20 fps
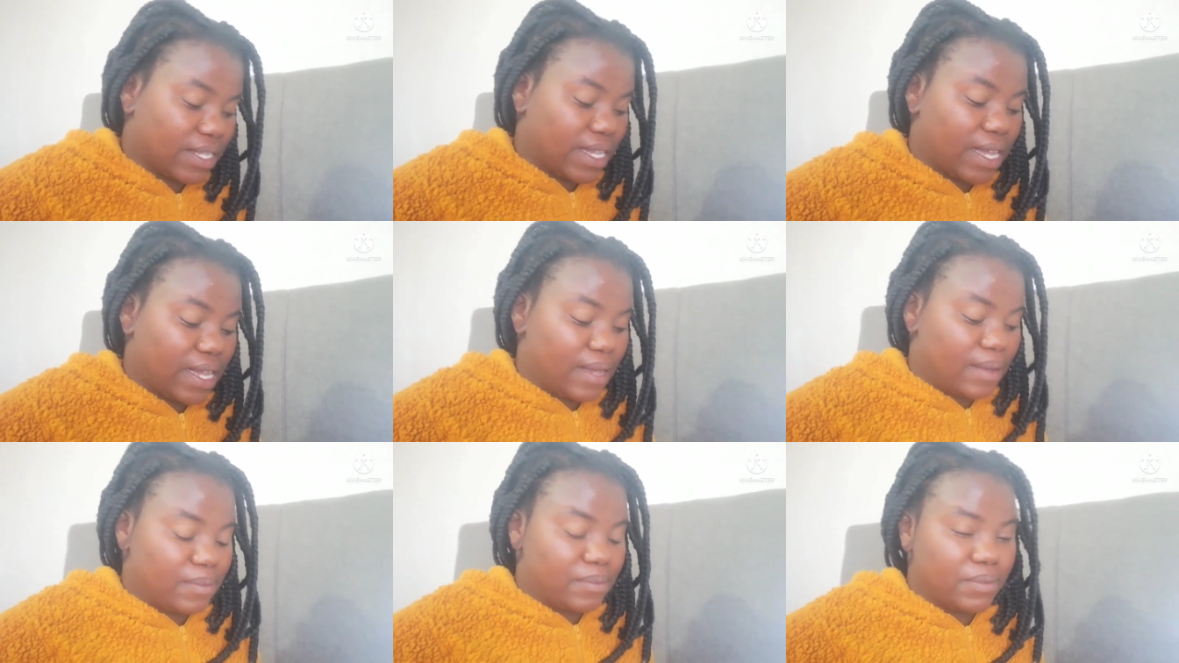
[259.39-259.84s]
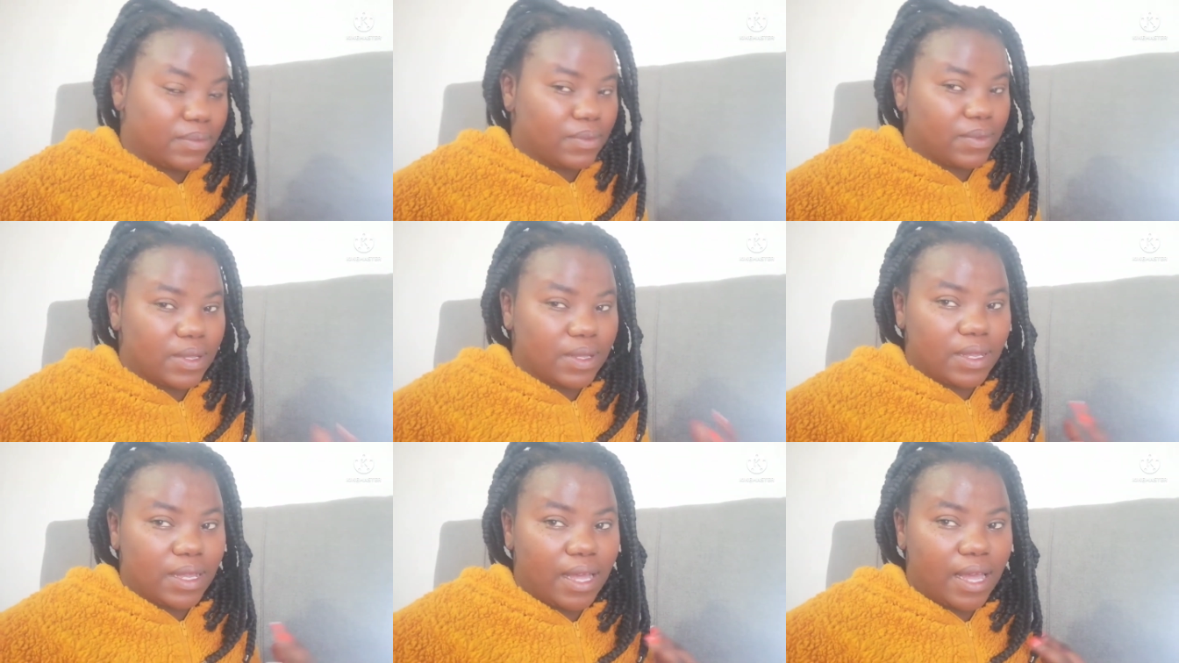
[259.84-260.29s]

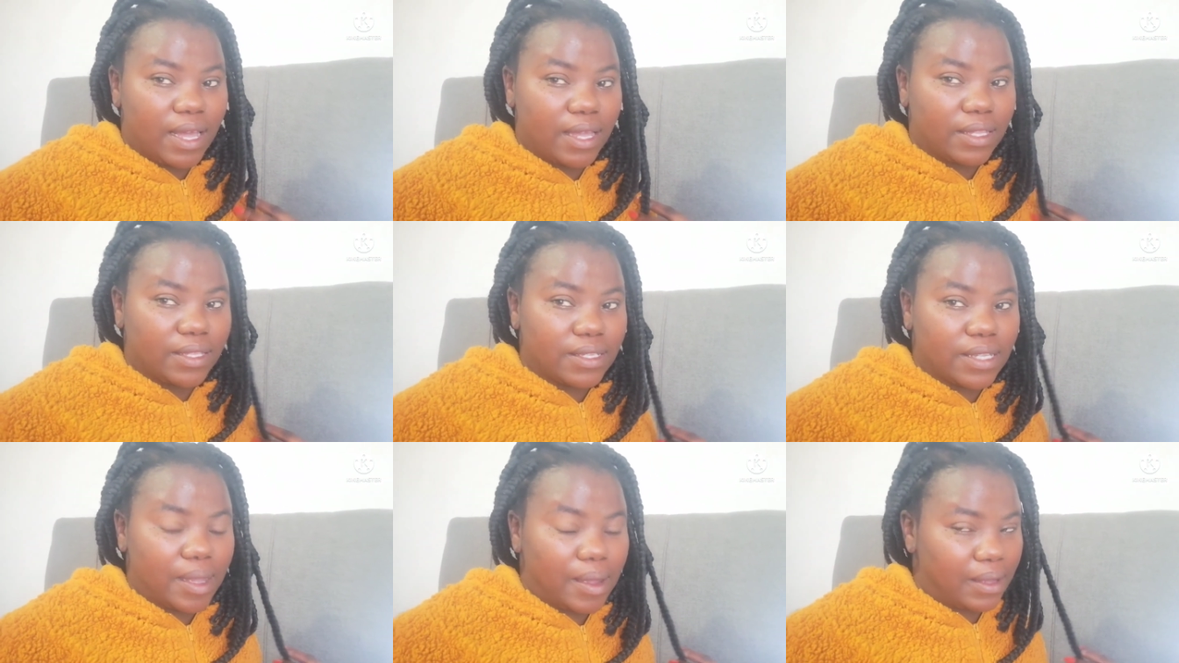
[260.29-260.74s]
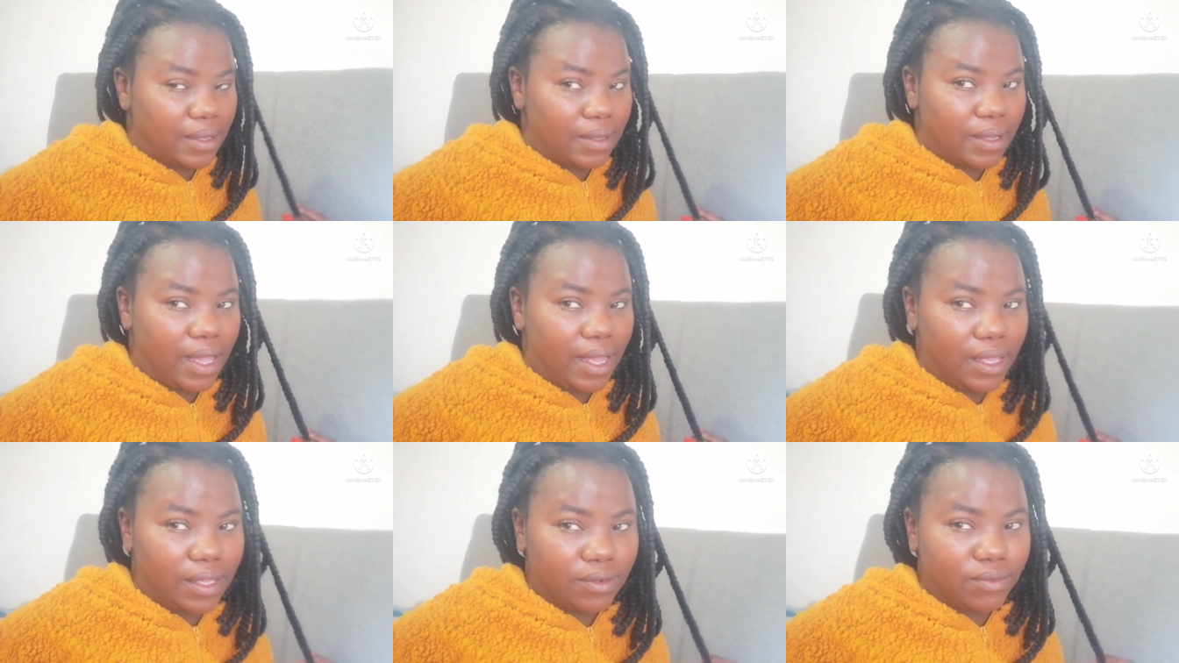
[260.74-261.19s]

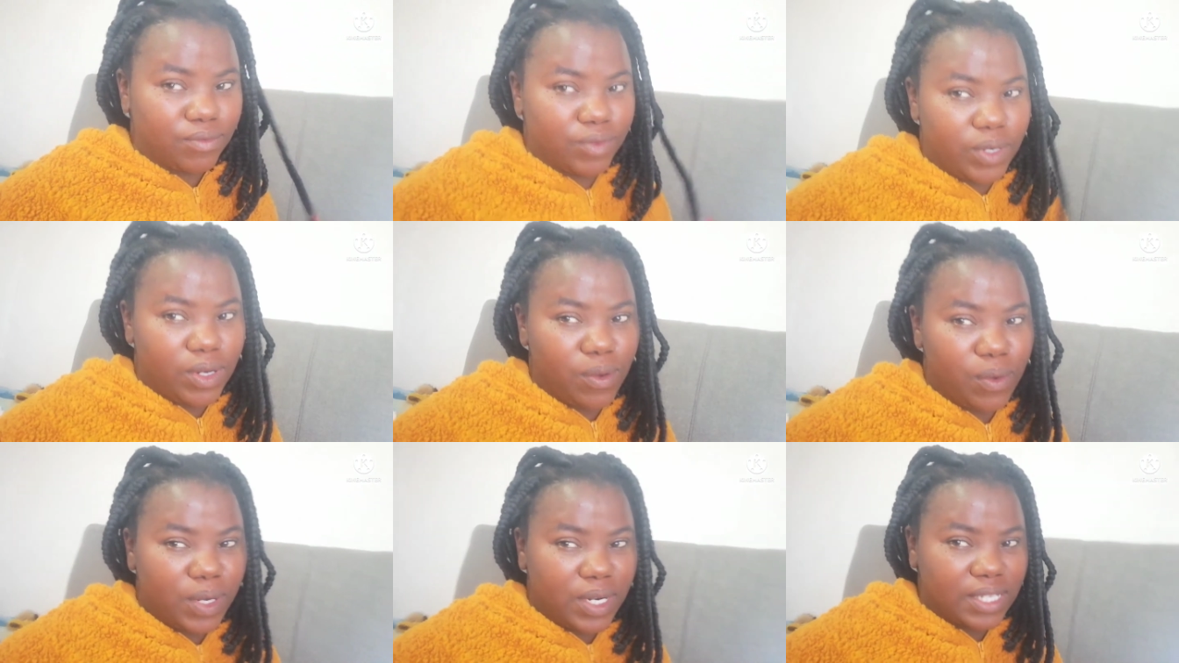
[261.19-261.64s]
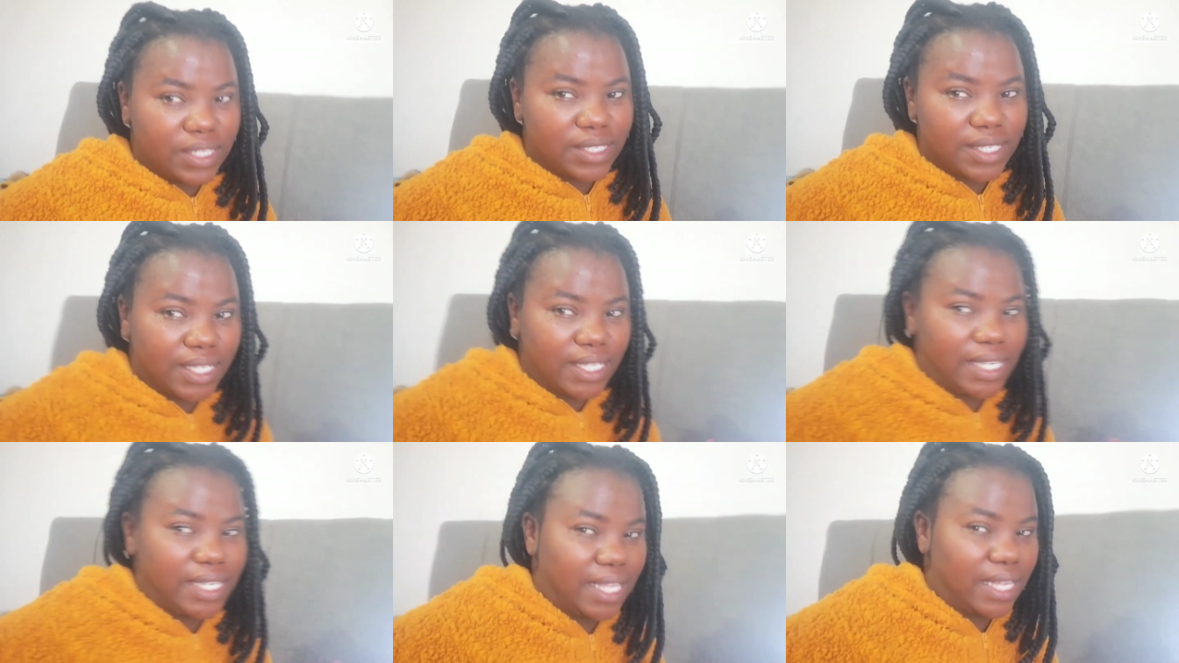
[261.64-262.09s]
I really want to
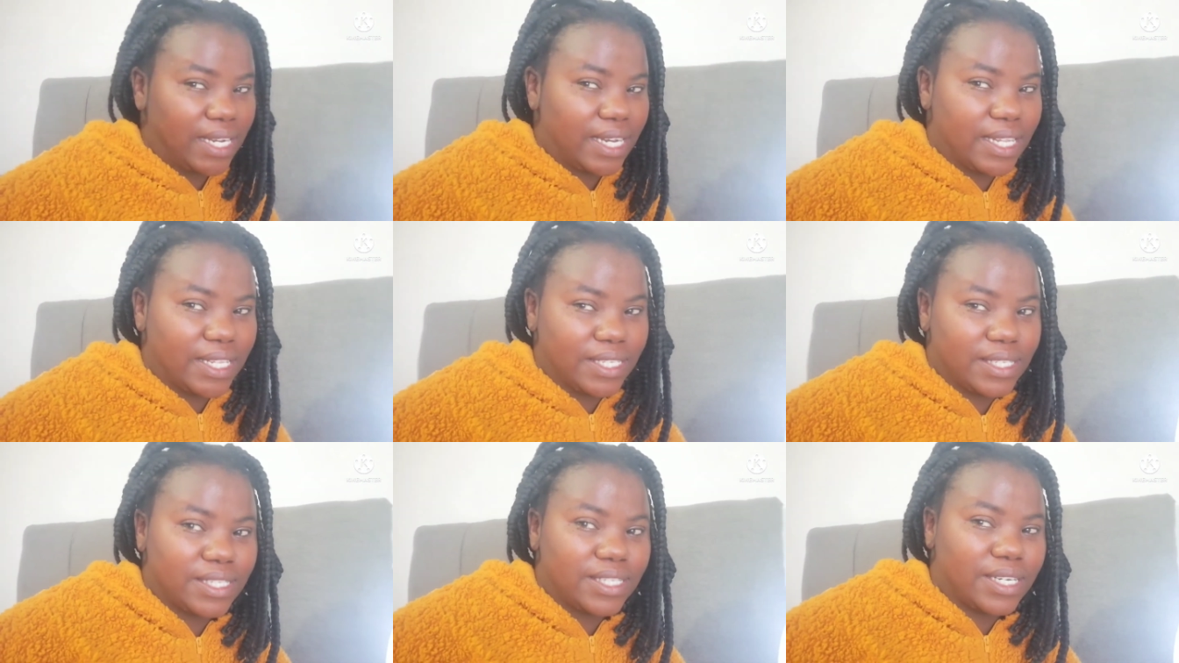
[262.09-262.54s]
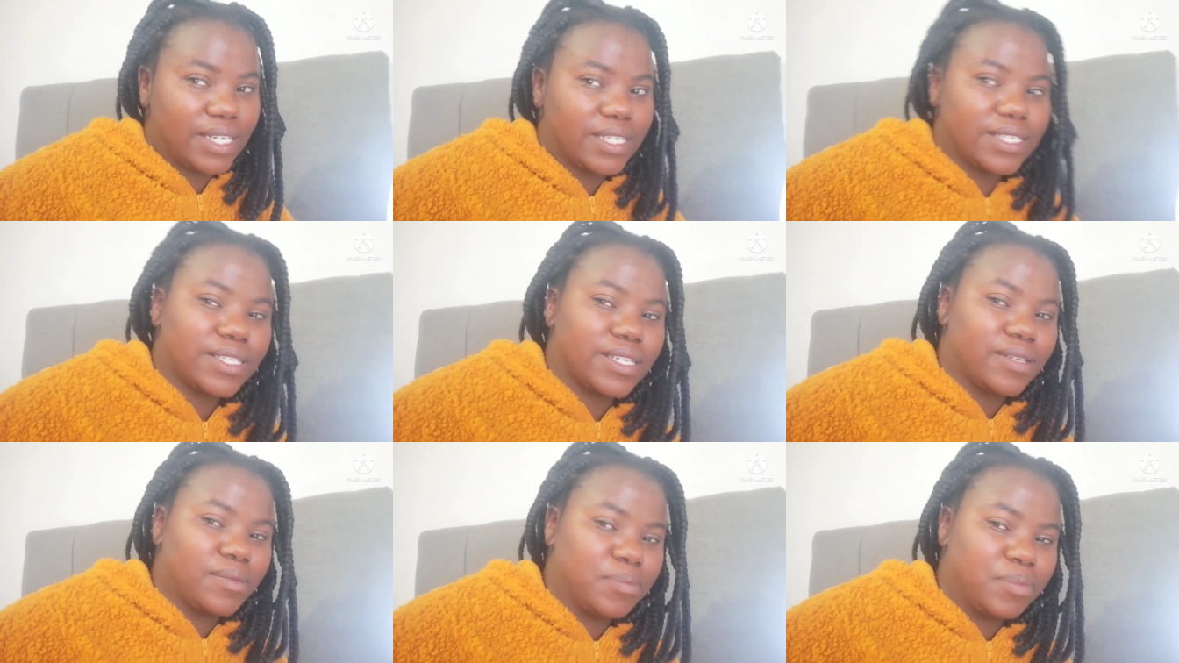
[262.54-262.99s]
say that let's
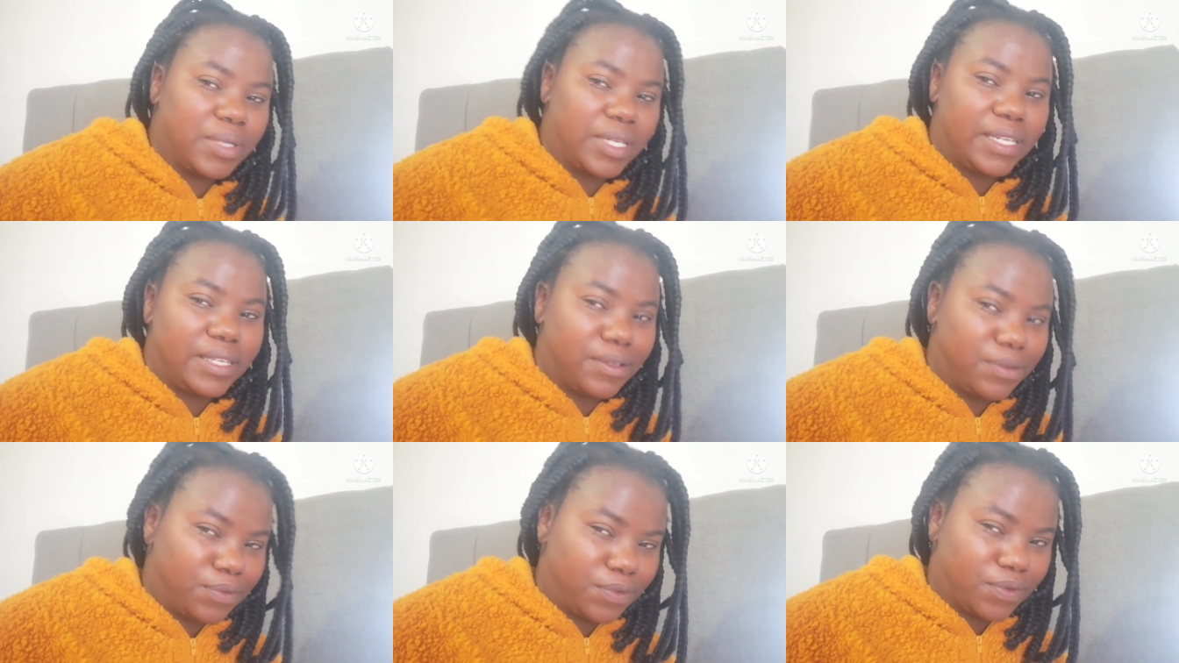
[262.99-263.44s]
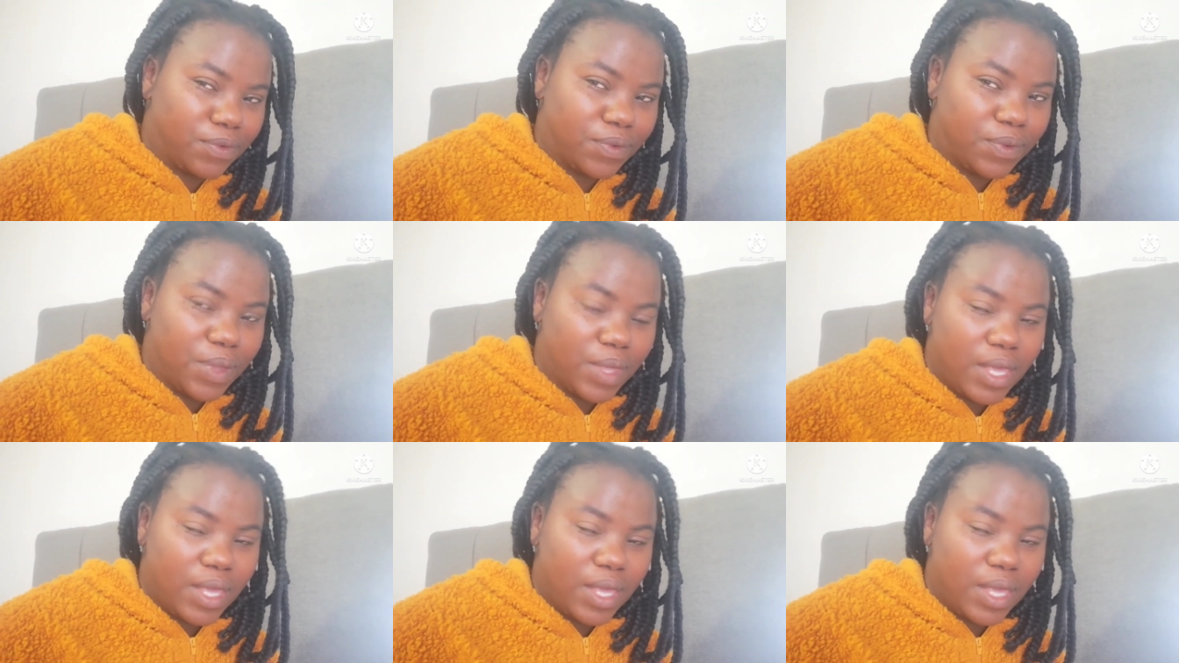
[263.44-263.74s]
trust and believe